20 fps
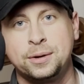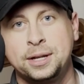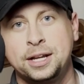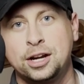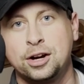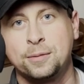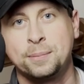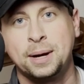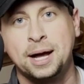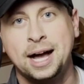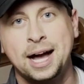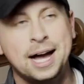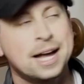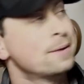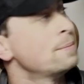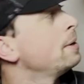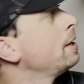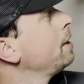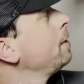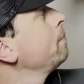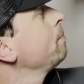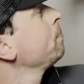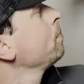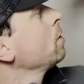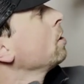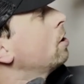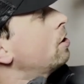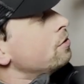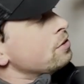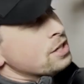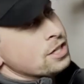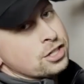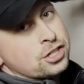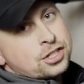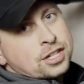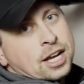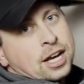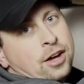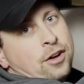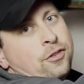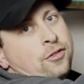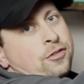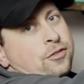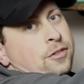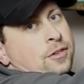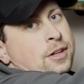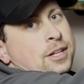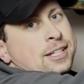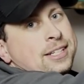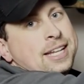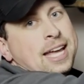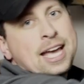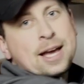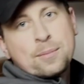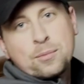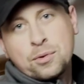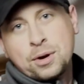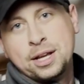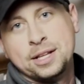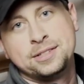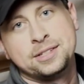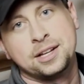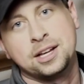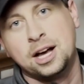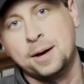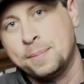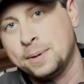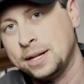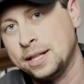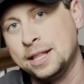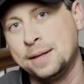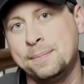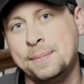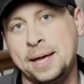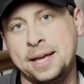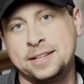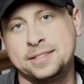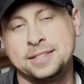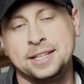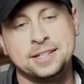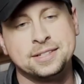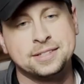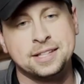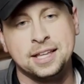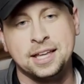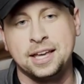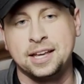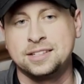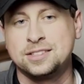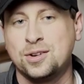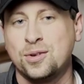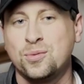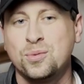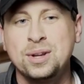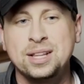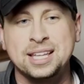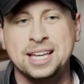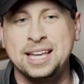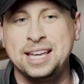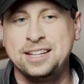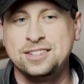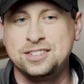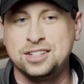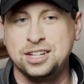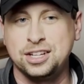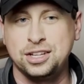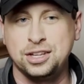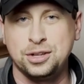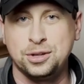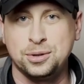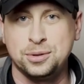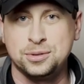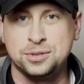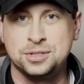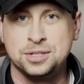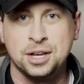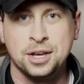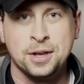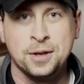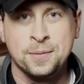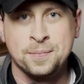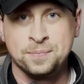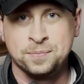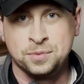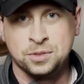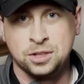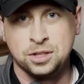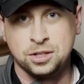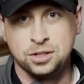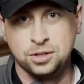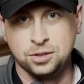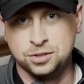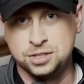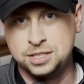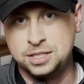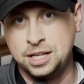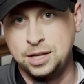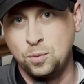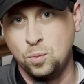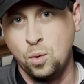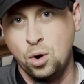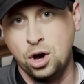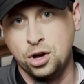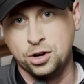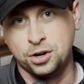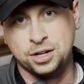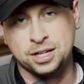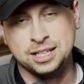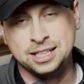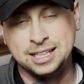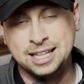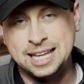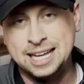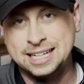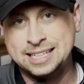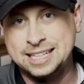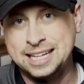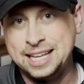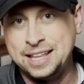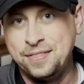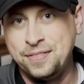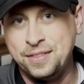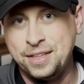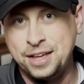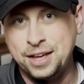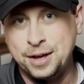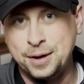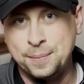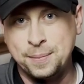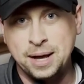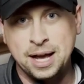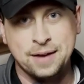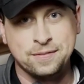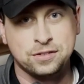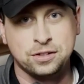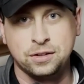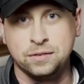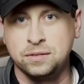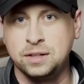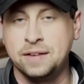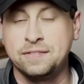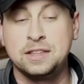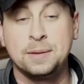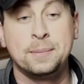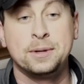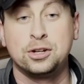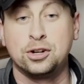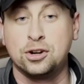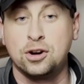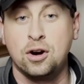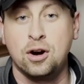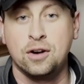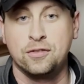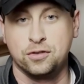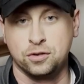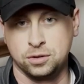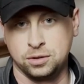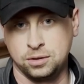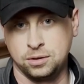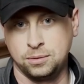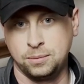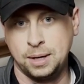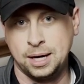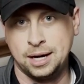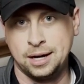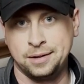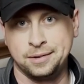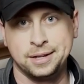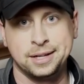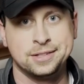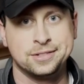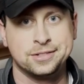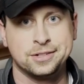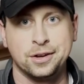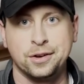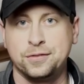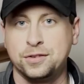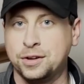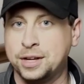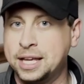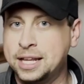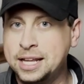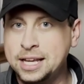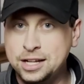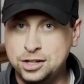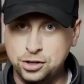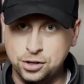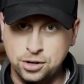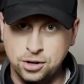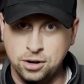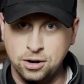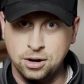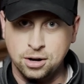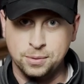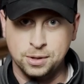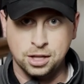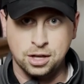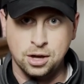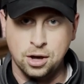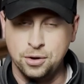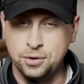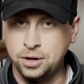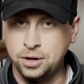here behind me on this shelf. Damp Rid's a company that makes these things. They're really easy to use. You'll see water collect in them after you've left them in your car for a little while. And so if you're getting in your car with a coat